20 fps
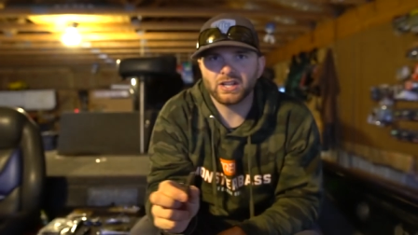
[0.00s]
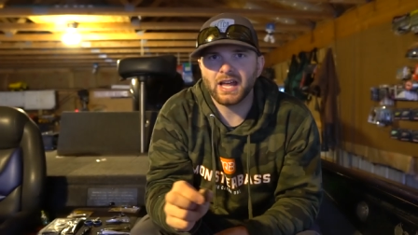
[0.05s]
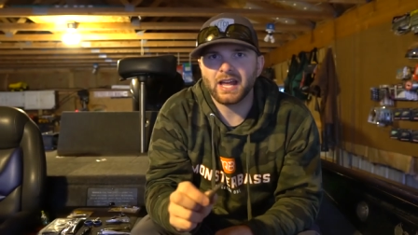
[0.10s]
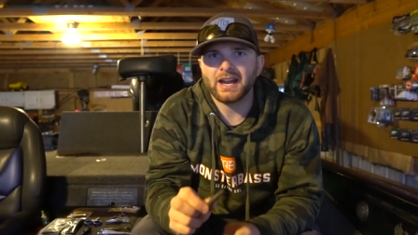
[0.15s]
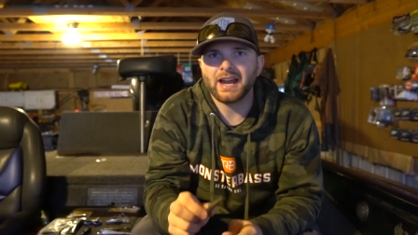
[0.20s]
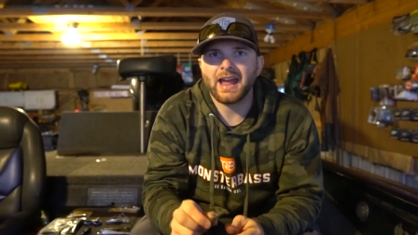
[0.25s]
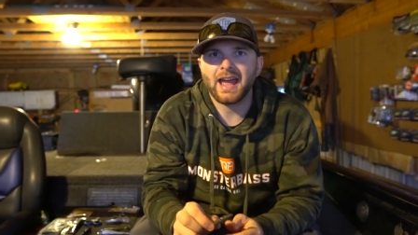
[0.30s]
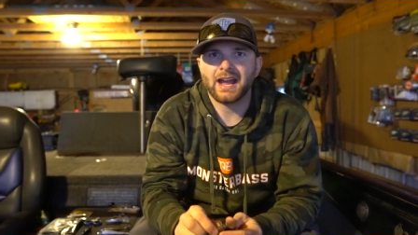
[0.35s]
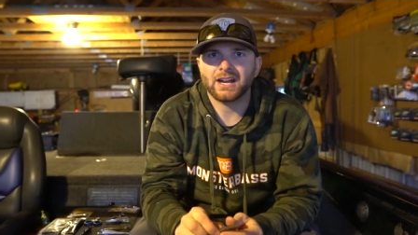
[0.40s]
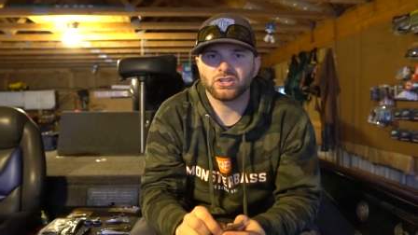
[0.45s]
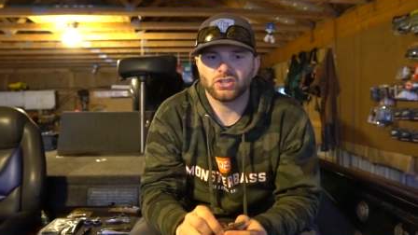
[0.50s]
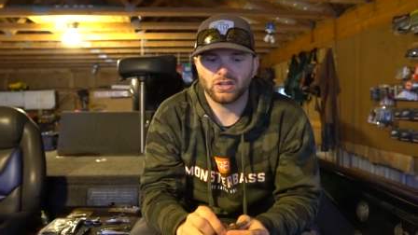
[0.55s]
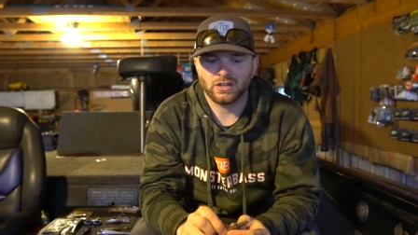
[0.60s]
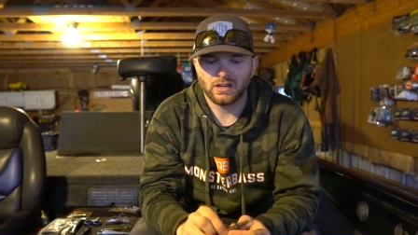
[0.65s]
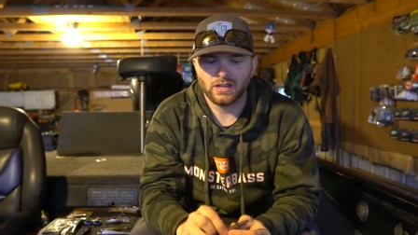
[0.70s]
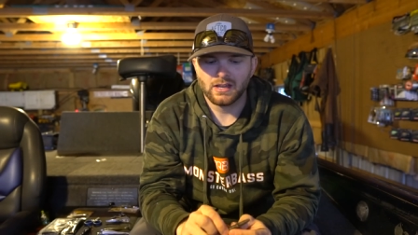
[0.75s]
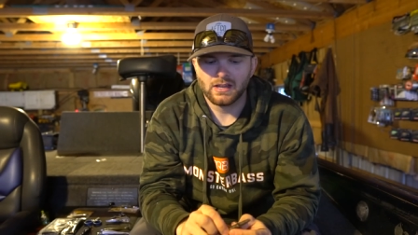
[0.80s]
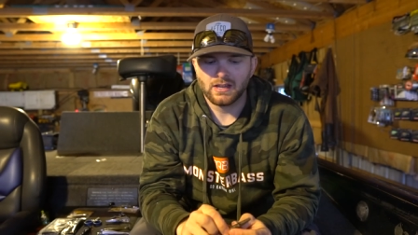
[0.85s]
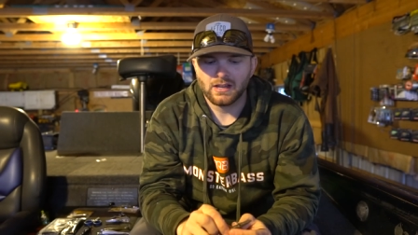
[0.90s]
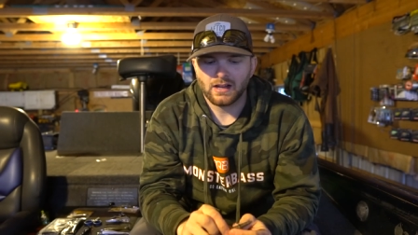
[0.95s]
a lot of action.
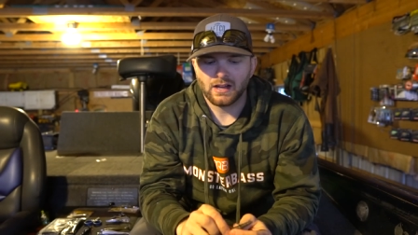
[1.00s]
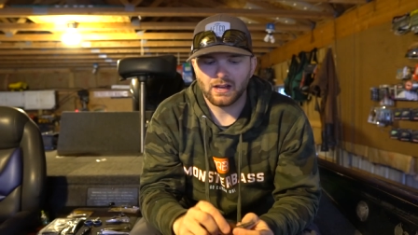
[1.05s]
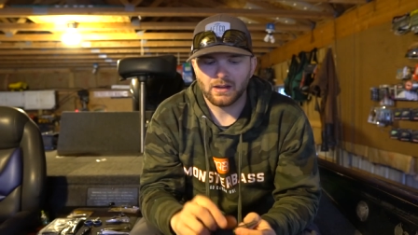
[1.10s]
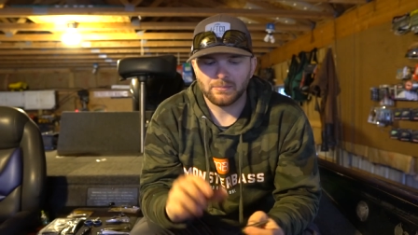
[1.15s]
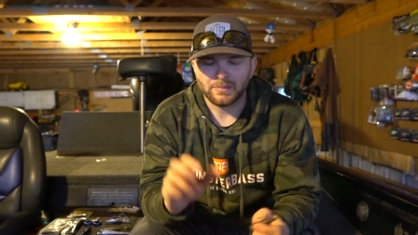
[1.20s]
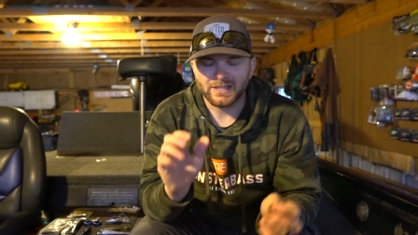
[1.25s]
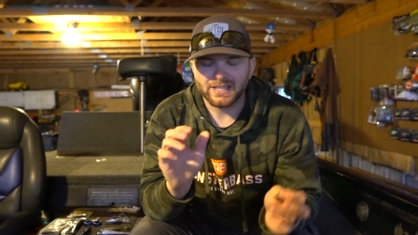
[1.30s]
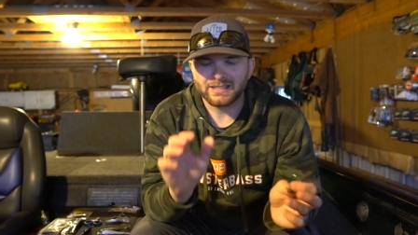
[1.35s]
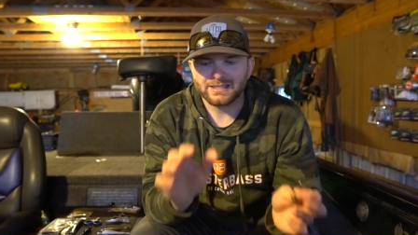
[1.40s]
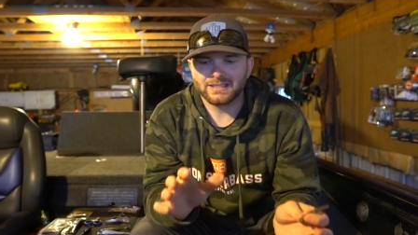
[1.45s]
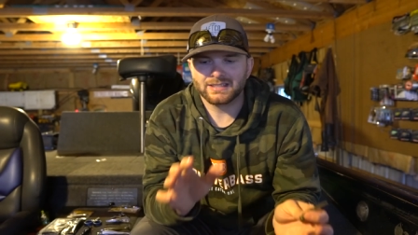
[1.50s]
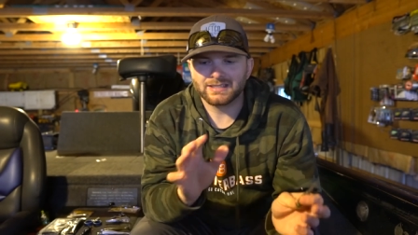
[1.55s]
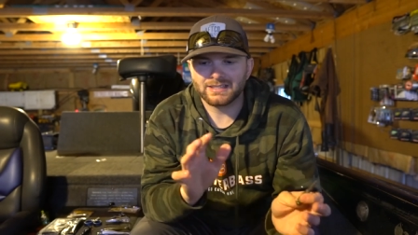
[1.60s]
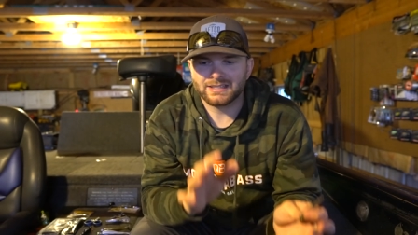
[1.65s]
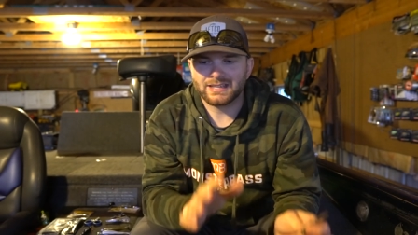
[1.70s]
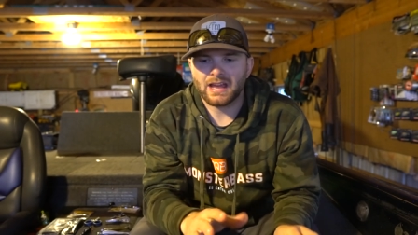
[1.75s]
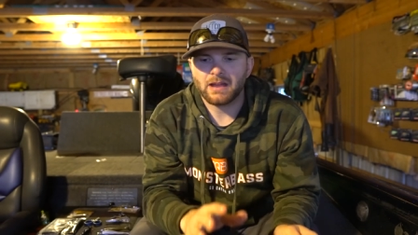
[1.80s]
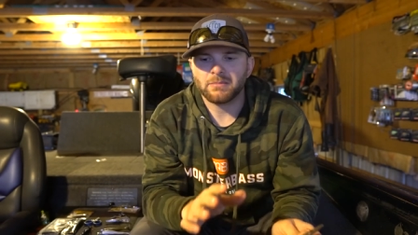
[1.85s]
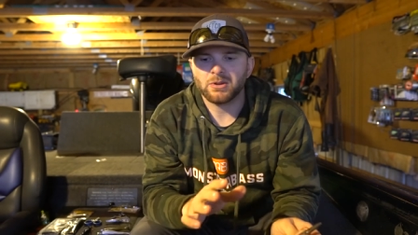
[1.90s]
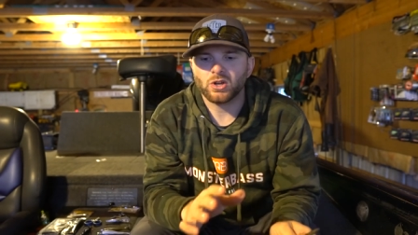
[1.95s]
Um, and this is
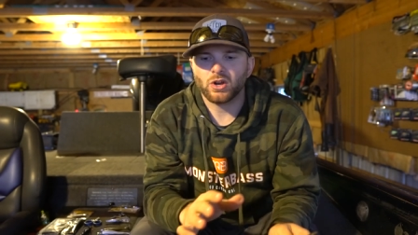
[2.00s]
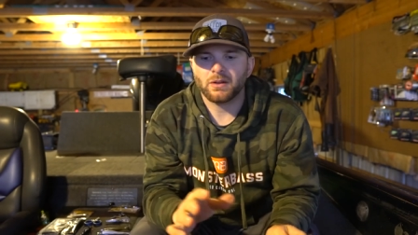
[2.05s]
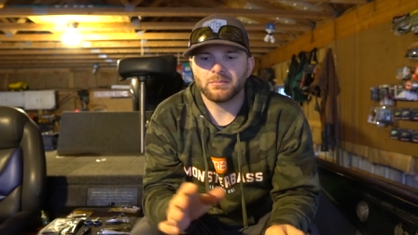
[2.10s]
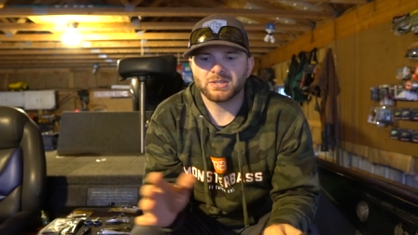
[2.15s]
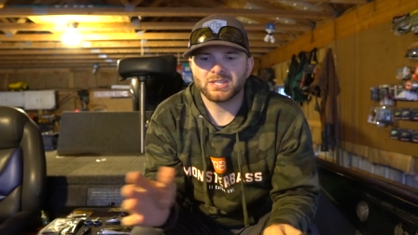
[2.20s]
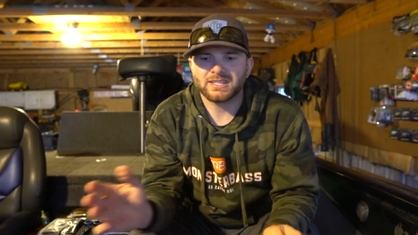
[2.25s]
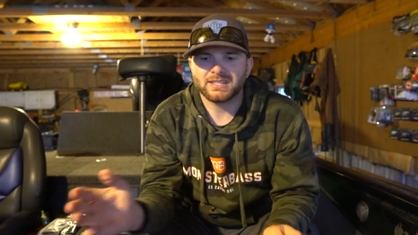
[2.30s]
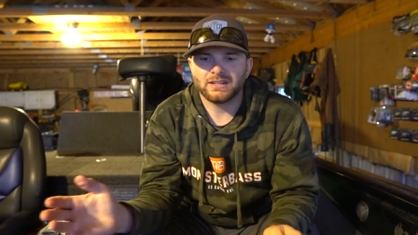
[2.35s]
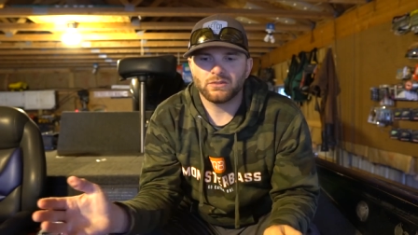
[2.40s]
the time of year I'm,